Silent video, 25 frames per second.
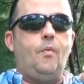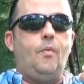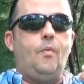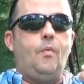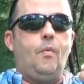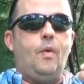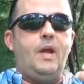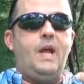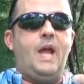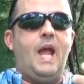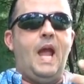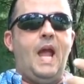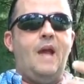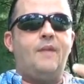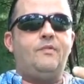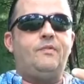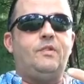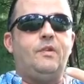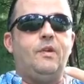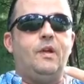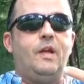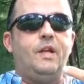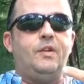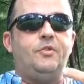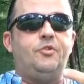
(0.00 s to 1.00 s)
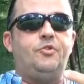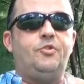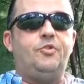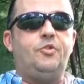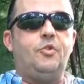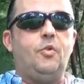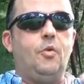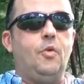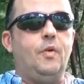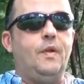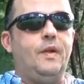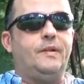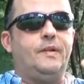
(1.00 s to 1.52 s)
we have to
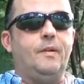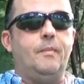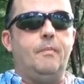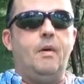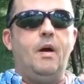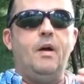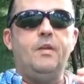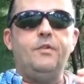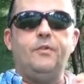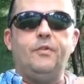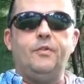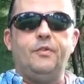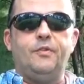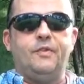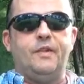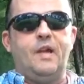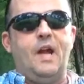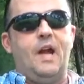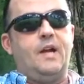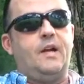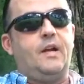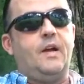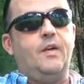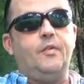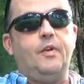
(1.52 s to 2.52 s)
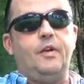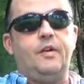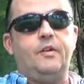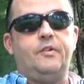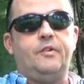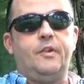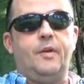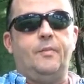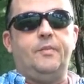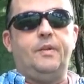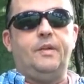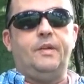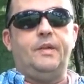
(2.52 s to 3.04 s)
ensure that the muzzle is not covering
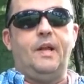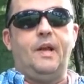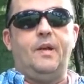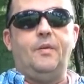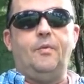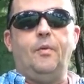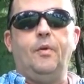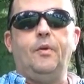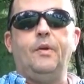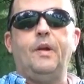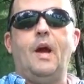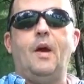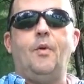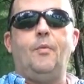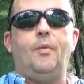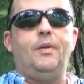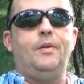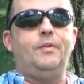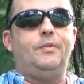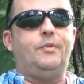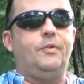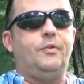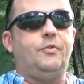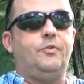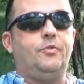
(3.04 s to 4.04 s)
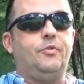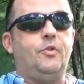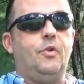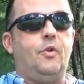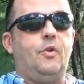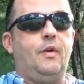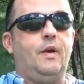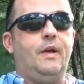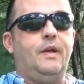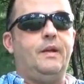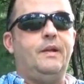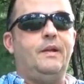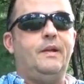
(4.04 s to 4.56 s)
something that we're not willing to
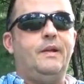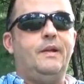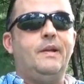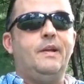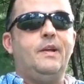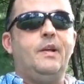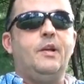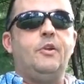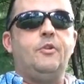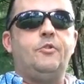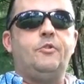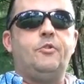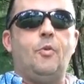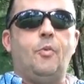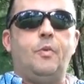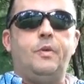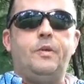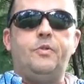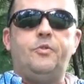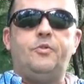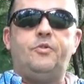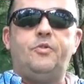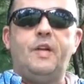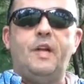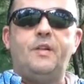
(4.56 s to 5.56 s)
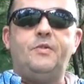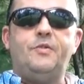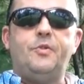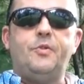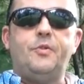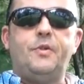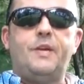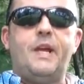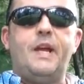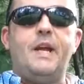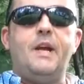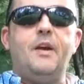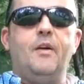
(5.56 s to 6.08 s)
destroy. So when you set your
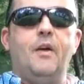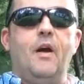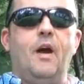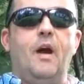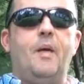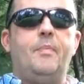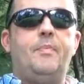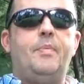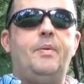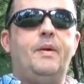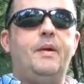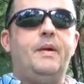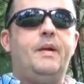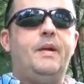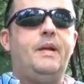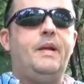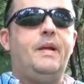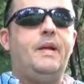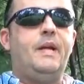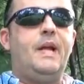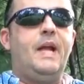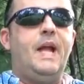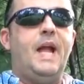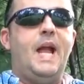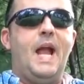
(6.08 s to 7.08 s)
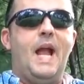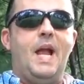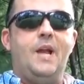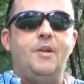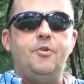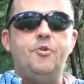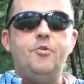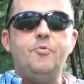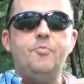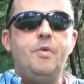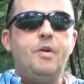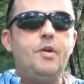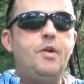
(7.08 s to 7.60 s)
gear up and
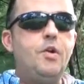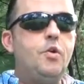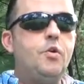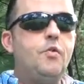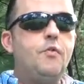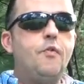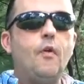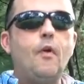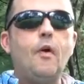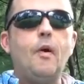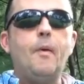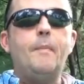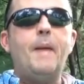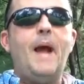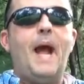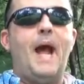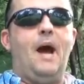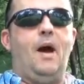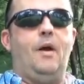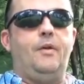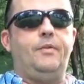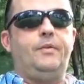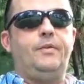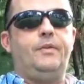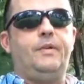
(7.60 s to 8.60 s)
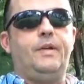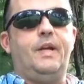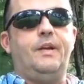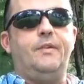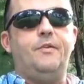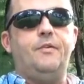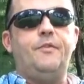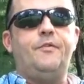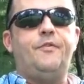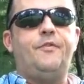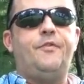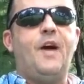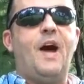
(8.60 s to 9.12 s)
you maneuver about and
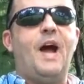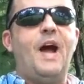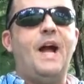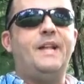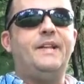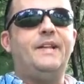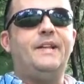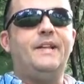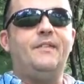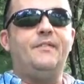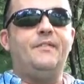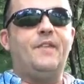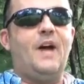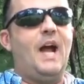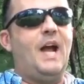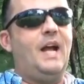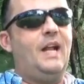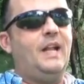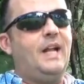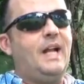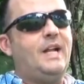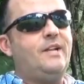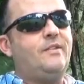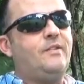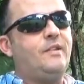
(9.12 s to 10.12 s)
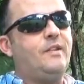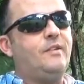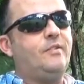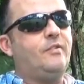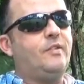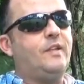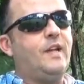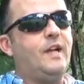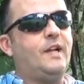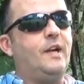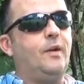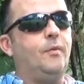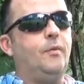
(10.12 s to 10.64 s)
you find that it violates this
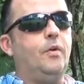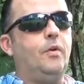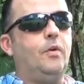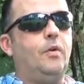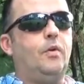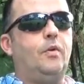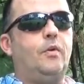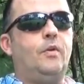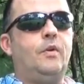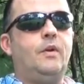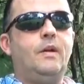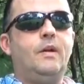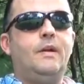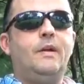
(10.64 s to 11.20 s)
second rule,